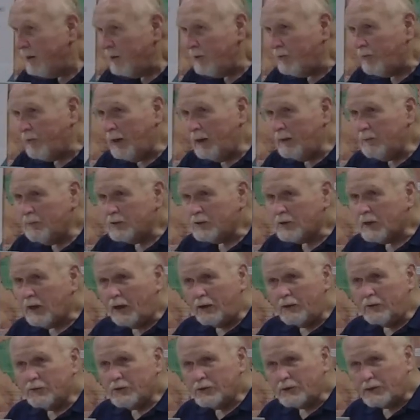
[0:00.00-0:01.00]
grandma's
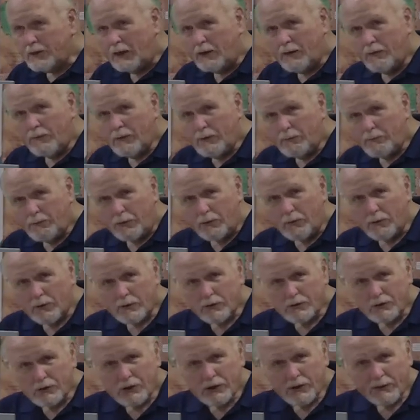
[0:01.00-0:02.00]
house down the
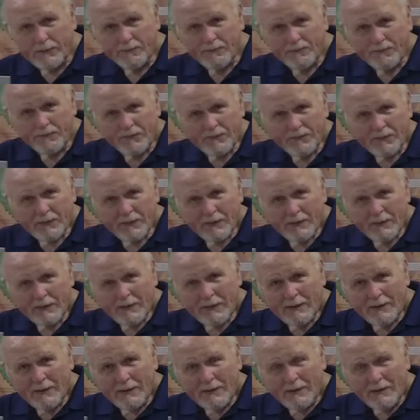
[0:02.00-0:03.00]
porch.
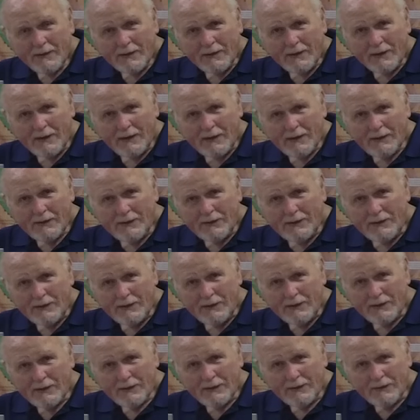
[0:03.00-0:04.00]

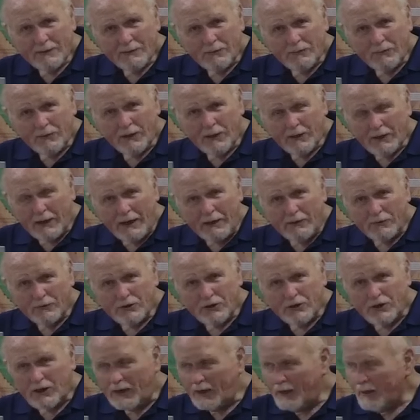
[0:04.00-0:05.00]
And went
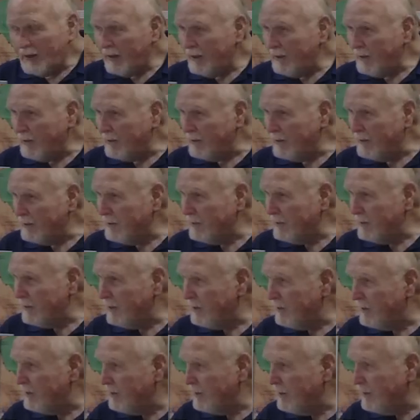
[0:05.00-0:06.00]
outside and
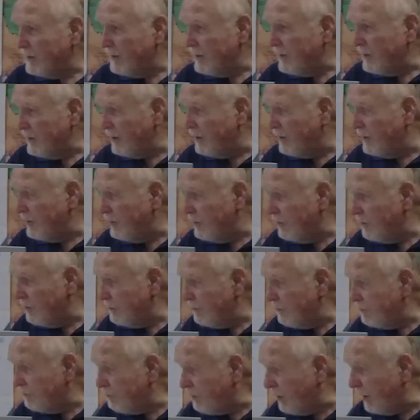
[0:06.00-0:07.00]

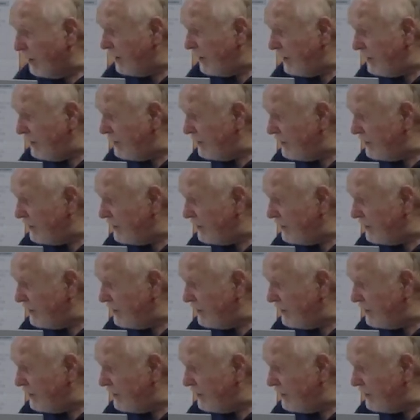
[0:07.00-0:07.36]
played